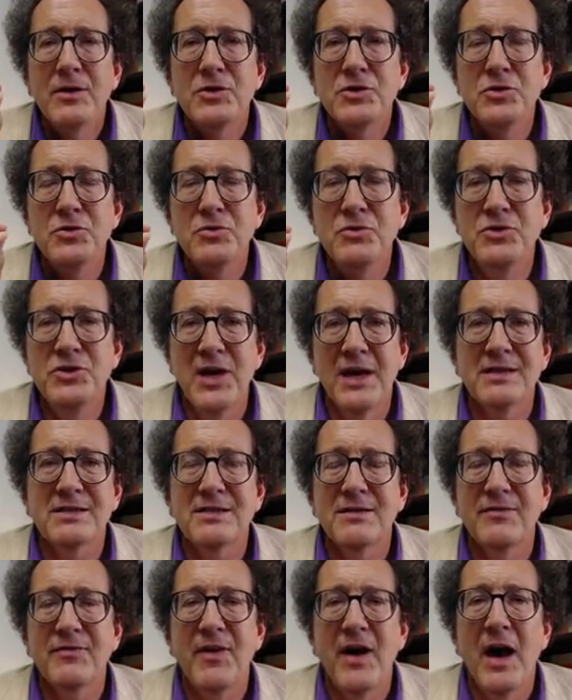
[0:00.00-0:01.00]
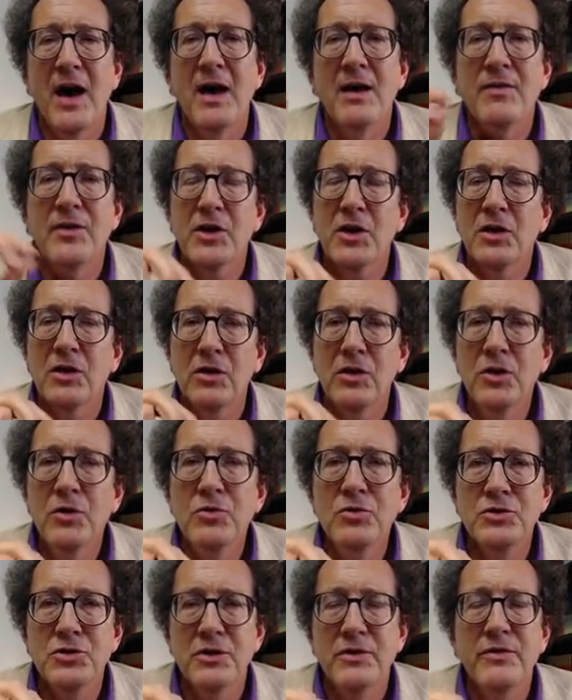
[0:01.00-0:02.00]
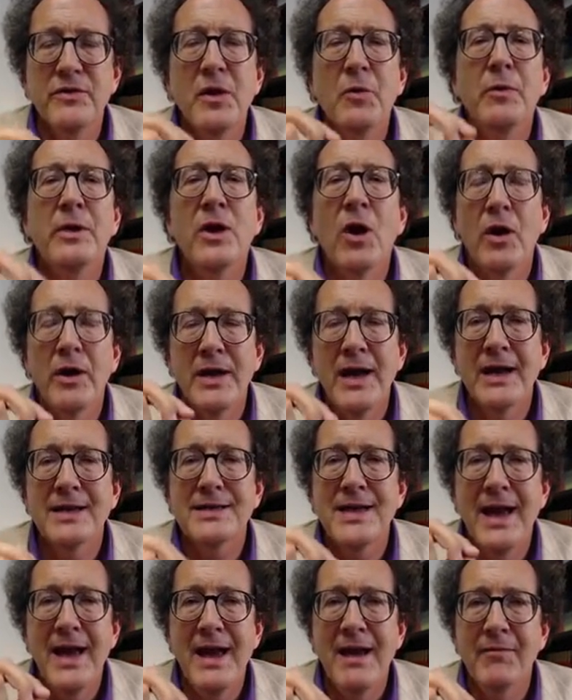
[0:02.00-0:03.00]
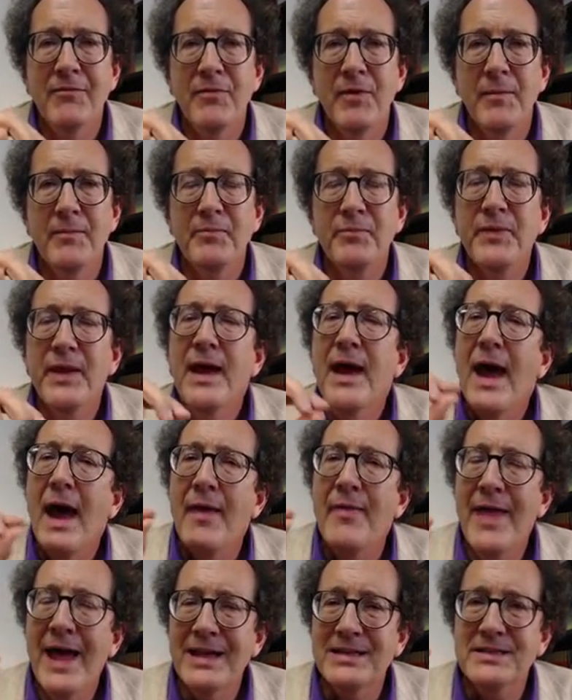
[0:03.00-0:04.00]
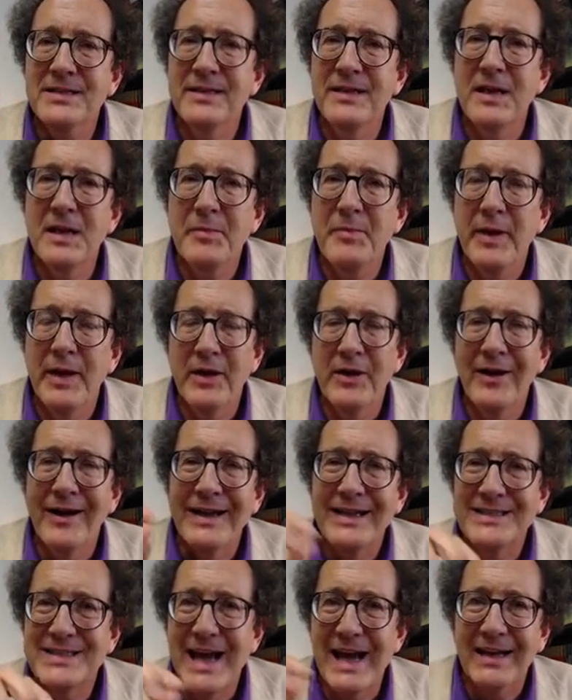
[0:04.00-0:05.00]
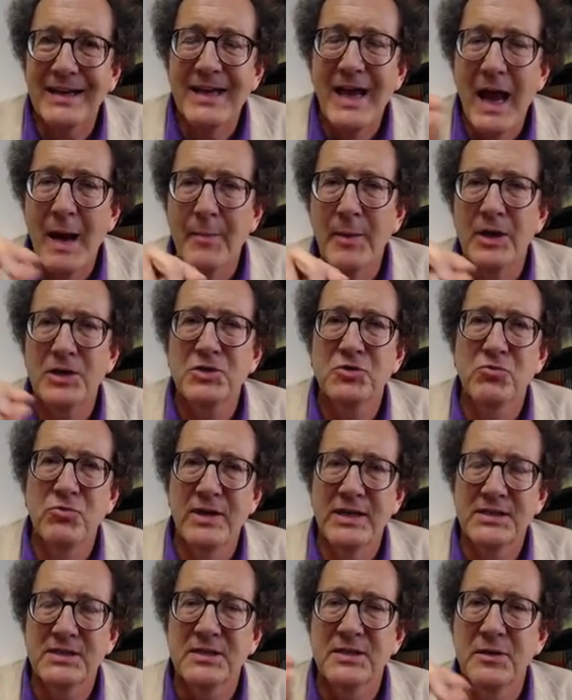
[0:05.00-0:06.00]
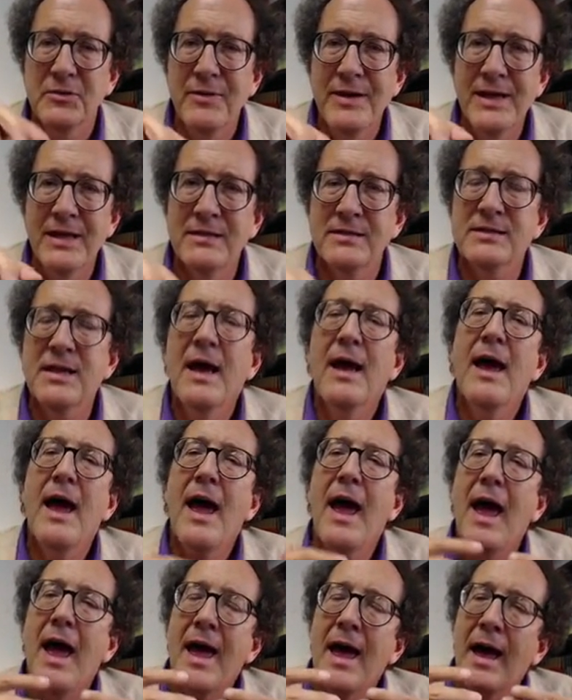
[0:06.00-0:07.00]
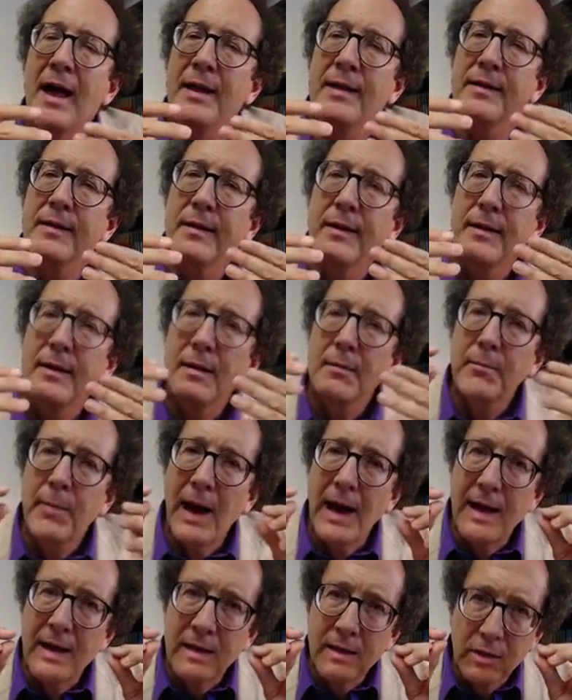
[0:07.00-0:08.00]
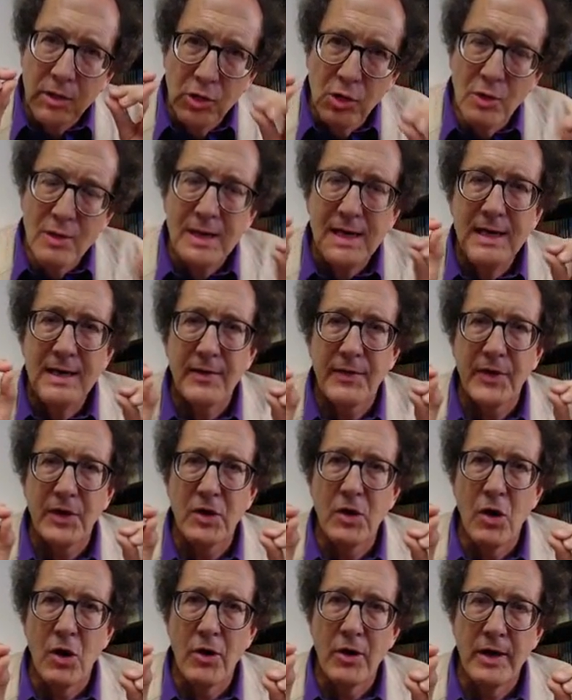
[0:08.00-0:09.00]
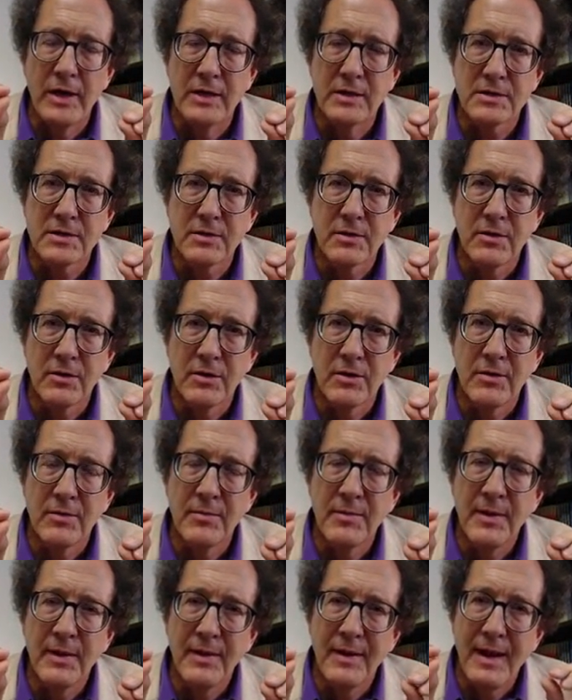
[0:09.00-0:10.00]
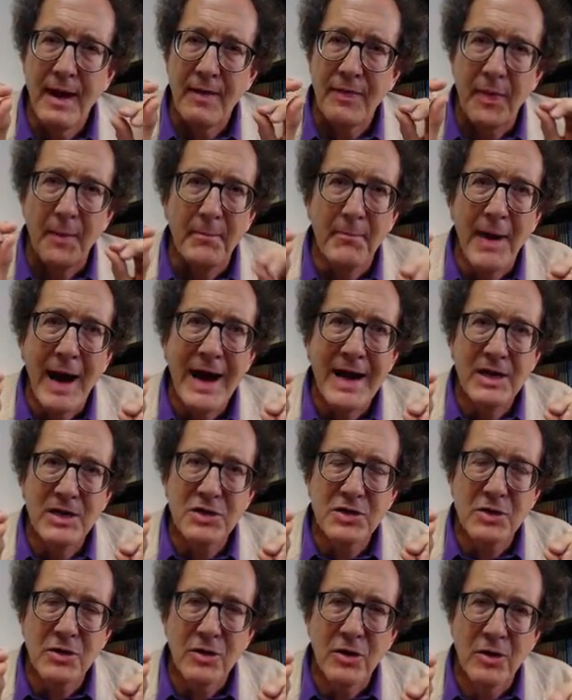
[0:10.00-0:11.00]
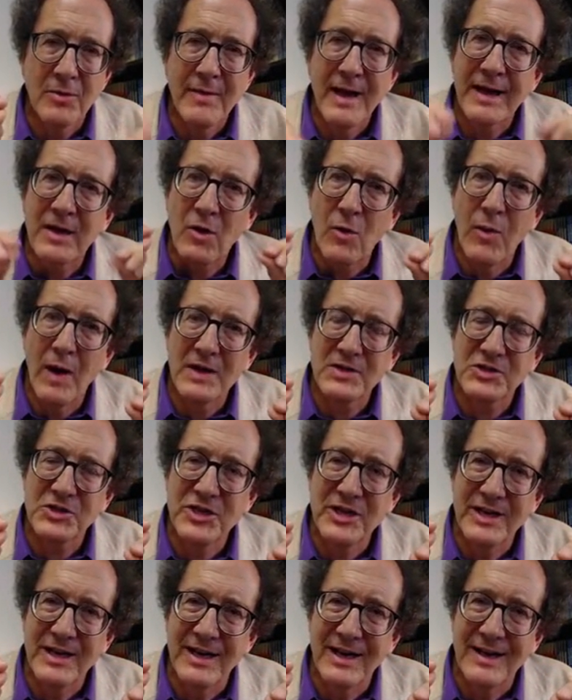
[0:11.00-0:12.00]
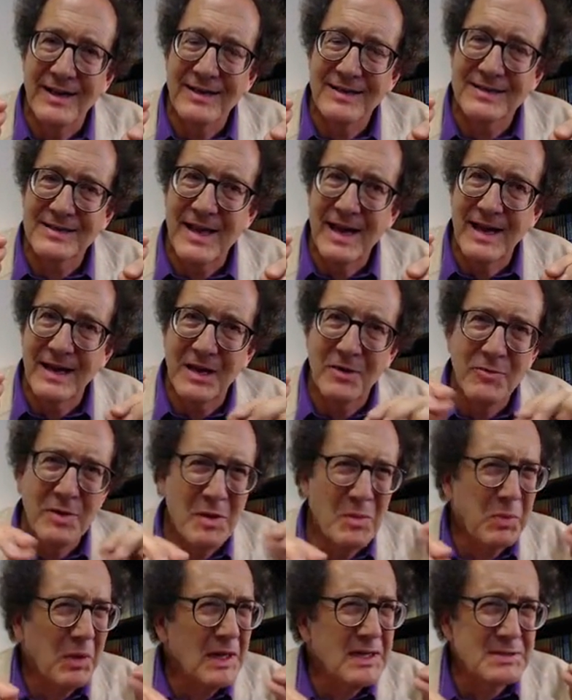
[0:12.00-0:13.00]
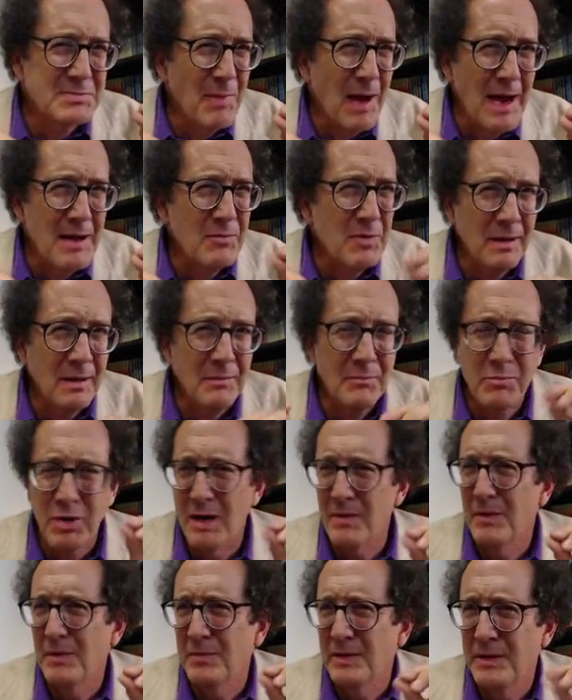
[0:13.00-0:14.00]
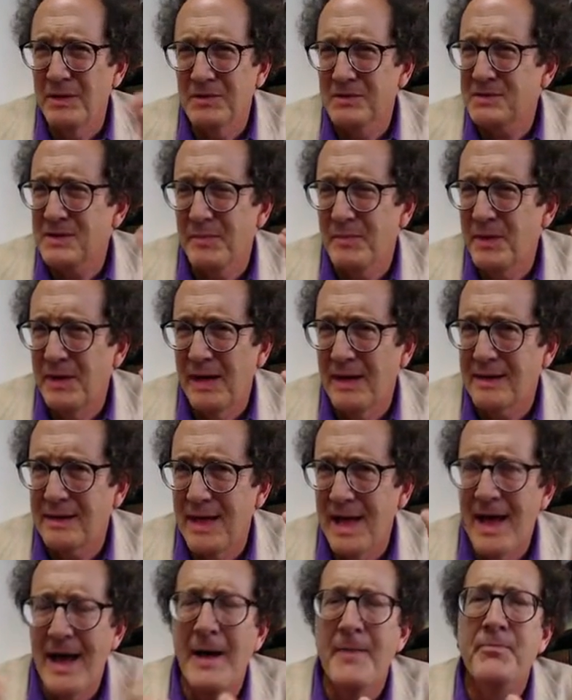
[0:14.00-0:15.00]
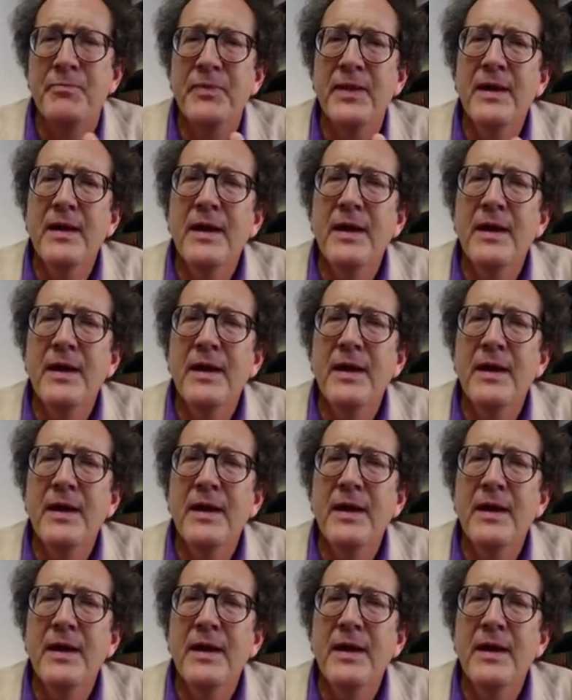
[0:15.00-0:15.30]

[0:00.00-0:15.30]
to justify the conclusion that we ought not to have them? And that's going to depend on exactly how much risk there is. And by looking at the guarding term, at the might term, and questioning it and saying, can we replace might with probably or something like that,